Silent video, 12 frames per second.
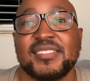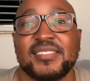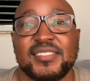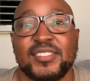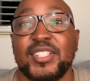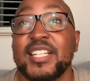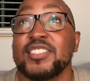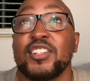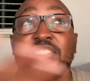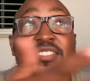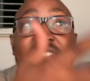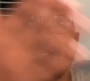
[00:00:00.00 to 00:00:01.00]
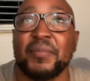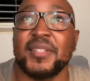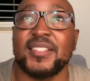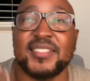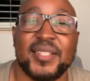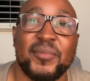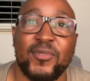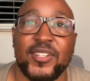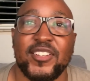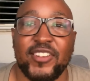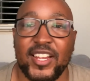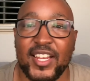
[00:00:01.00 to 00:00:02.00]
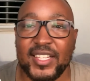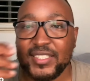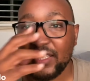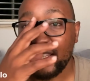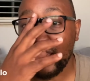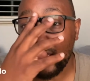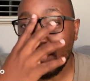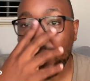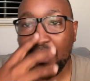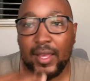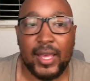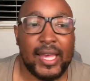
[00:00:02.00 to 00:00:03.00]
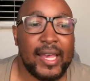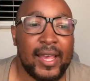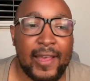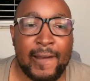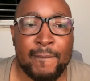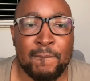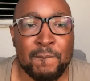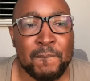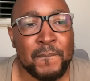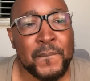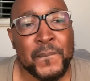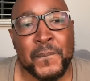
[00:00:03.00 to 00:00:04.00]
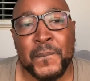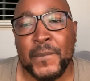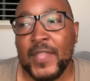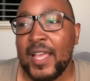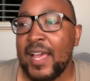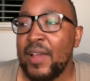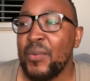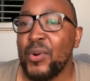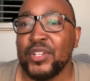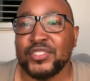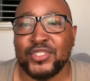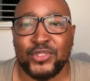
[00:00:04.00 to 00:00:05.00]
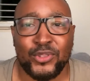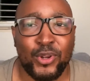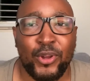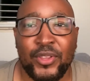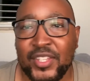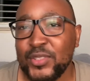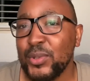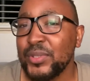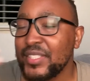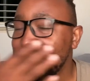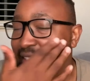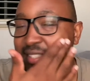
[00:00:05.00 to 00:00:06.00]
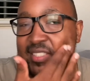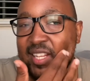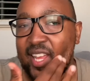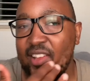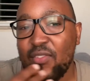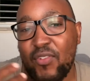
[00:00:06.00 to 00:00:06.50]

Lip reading: you guys can't see, but there's some really great lighting here. I want a drone. There's all these things that I